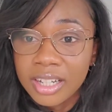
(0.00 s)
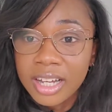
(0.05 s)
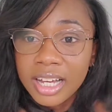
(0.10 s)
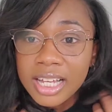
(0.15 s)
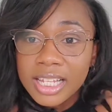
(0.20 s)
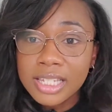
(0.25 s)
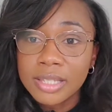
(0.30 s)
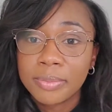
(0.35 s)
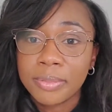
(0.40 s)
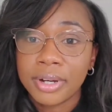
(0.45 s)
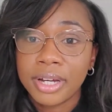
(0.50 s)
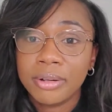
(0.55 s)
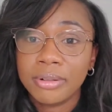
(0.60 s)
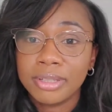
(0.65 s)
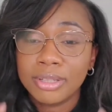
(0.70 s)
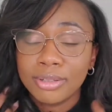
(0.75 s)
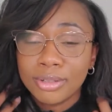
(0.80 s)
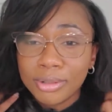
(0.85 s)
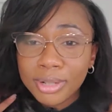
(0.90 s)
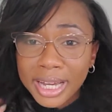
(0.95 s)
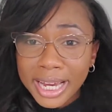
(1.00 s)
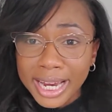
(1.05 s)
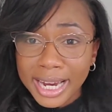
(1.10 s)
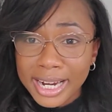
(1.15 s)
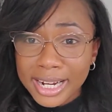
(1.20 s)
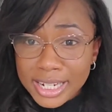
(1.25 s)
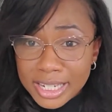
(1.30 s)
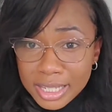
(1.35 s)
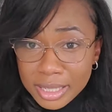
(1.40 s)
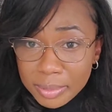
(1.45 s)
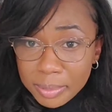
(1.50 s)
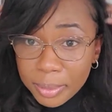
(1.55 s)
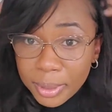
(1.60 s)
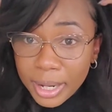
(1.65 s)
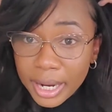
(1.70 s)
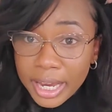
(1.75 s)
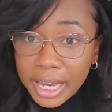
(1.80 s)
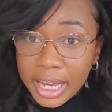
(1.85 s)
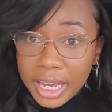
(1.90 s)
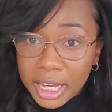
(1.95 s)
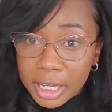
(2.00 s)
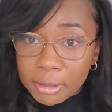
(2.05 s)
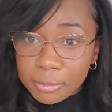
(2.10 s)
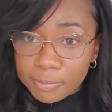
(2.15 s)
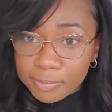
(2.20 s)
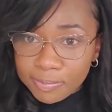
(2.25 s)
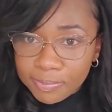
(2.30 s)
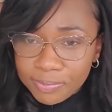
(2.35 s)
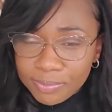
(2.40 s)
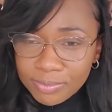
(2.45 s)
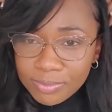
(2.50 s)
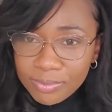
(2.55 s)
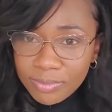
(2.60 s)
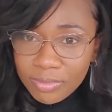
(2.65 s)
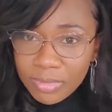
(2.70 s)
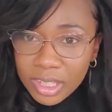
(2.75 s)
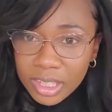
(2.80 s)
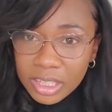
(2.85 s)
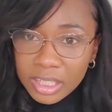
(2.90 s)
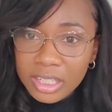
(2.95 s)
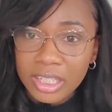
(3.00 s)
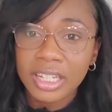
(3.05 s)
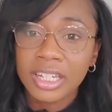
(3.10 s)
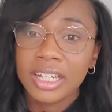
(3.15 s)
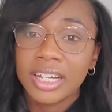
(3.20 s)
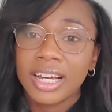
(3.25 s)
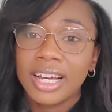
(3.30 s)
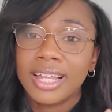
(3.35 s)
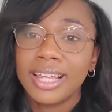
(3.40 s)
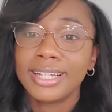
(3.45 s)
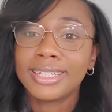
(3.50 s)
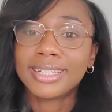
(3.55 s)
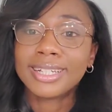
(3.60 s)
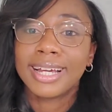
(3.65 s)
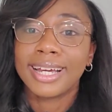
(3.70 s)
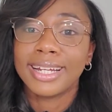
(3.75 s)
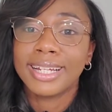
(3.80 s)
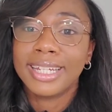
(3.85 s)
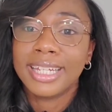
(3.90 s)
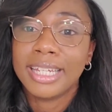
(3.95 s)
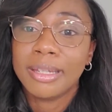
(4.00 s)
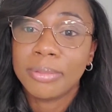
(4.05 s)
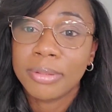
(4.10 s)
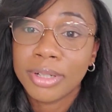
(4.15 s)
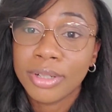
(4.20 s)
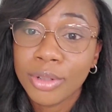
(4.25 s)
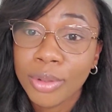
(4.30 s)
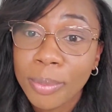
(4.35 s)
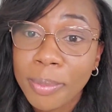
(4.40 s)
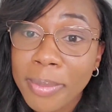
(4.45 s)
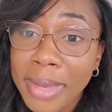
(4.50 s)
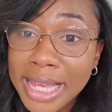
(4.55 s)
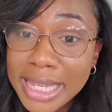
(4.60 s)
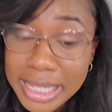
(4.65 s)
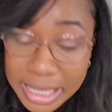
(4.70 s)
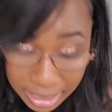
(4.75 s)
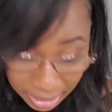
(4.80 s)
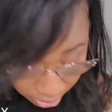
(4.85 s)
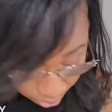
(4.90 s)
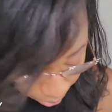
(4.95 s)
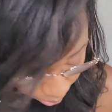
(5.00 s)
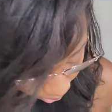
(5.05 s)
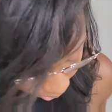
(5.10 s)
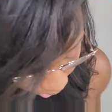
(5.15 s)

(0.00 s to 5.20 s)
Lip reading: I spray with a little hairspray. I like to kind of keep it a little messy, a little